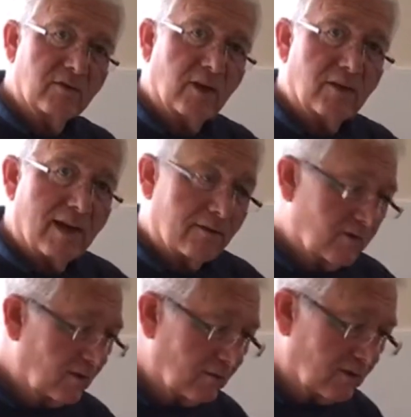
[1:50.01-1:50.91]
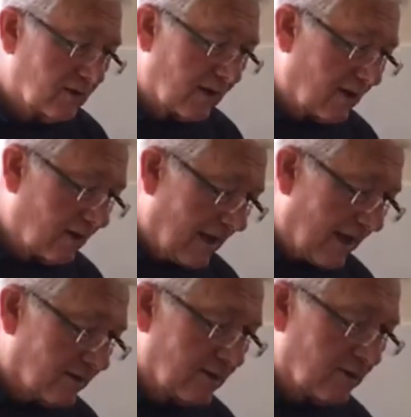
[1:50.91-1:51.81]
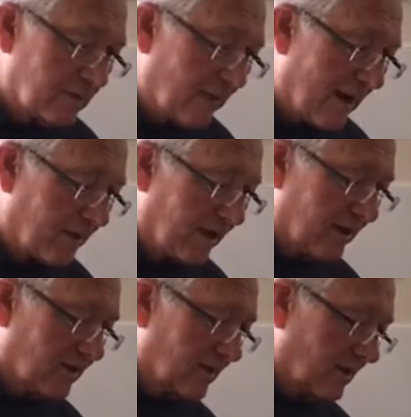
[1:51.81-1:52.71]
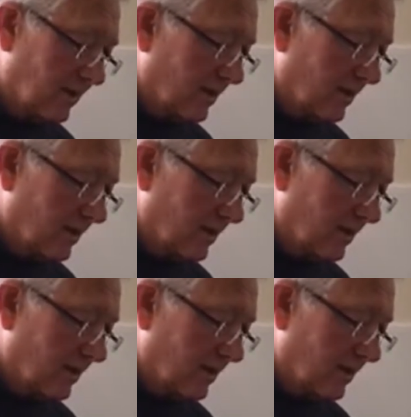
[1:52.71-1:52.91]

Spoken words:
show you how to use how to do a spray application.